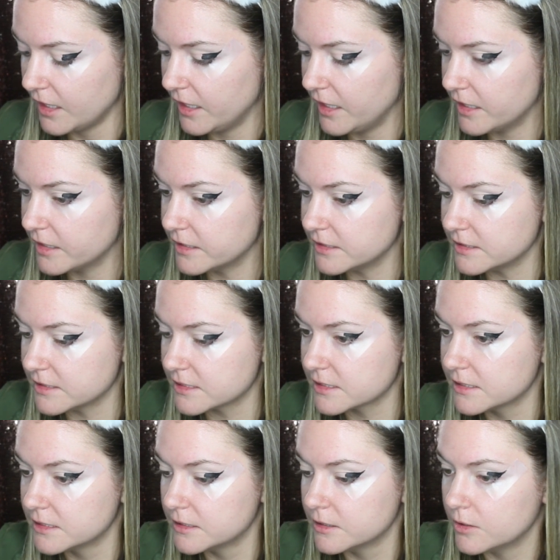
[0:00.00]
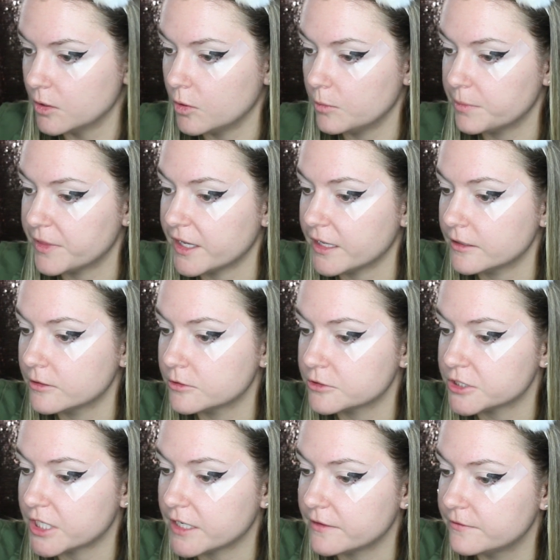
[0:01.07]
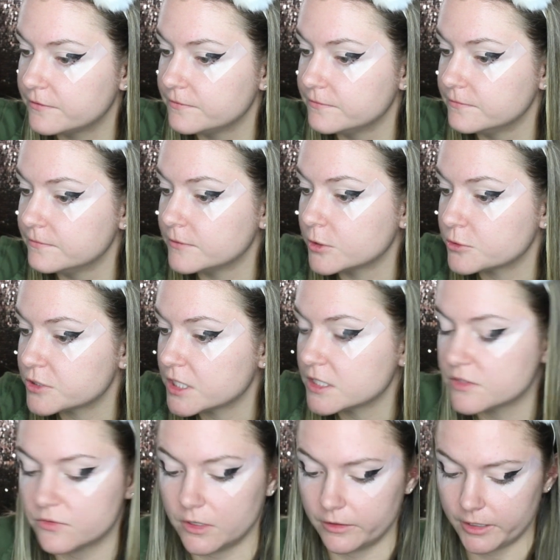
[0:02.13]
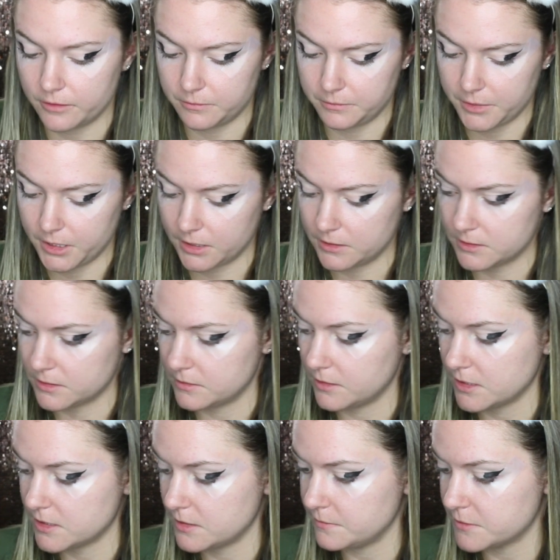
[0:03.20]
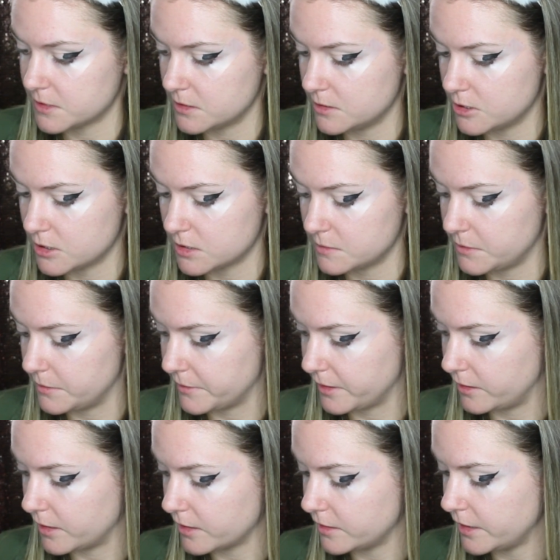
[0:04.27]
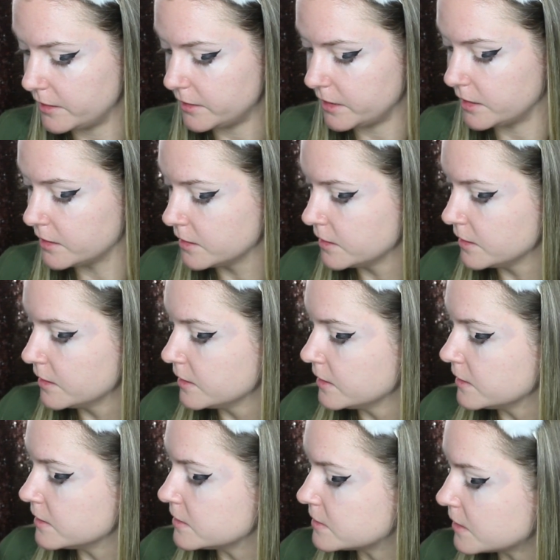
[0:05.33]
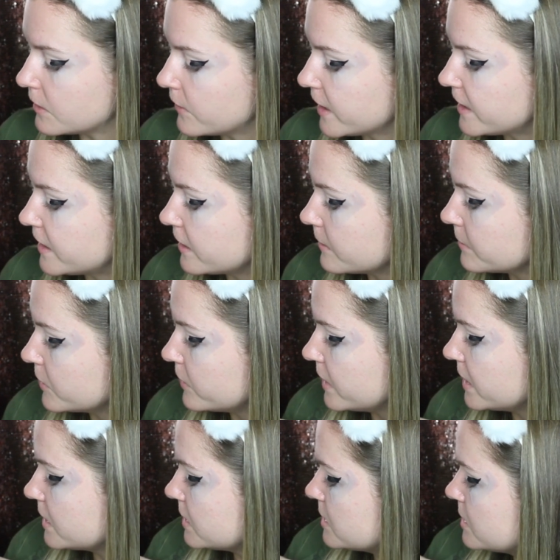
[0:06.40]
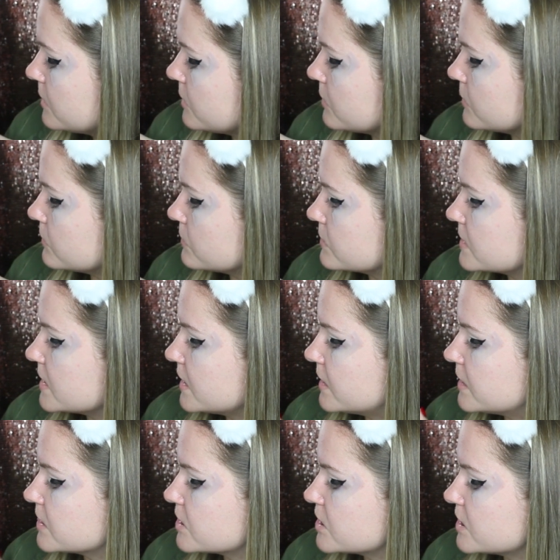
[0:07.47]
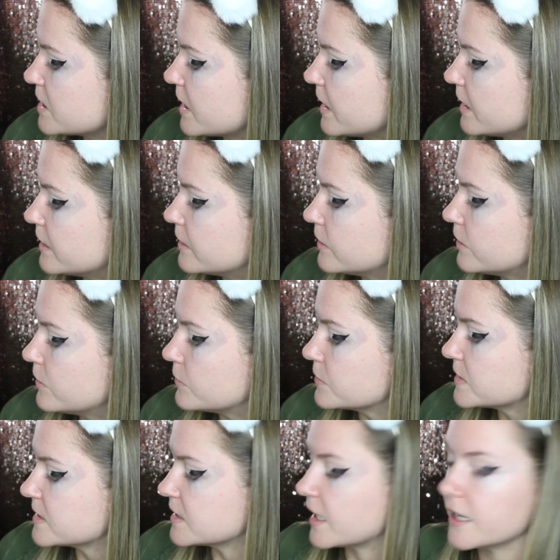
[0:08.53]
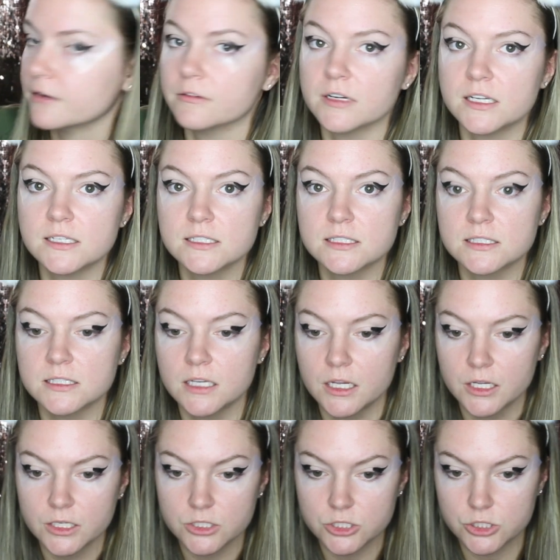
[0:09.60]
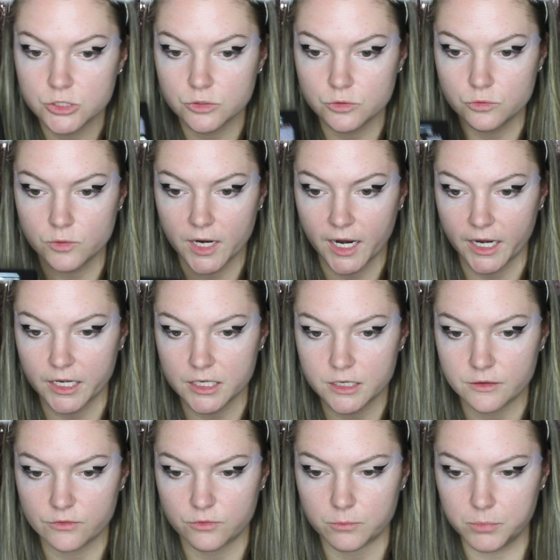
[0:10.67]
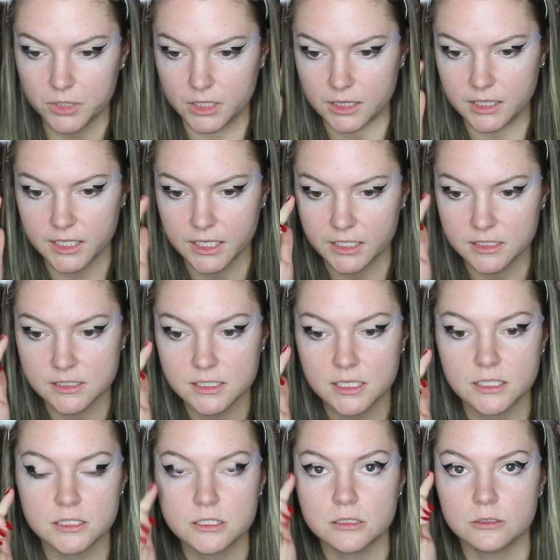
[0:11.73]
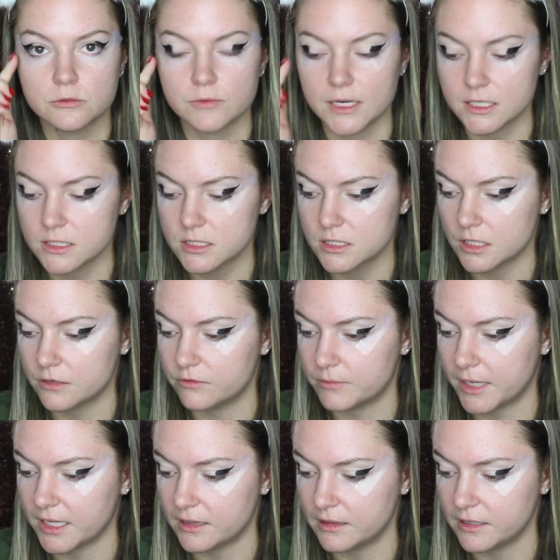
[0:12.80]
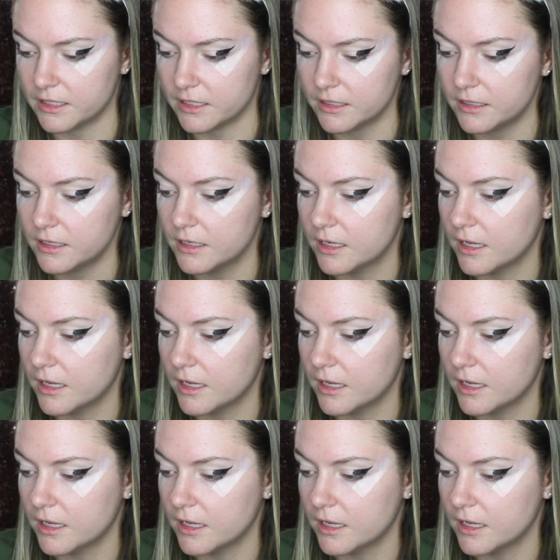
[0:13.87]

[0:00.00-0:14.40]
And hope that no shades fall out because that seems to just be my luck lately. So I think I'm going to use the shade Osiris to kind of blend into the rest of my lid.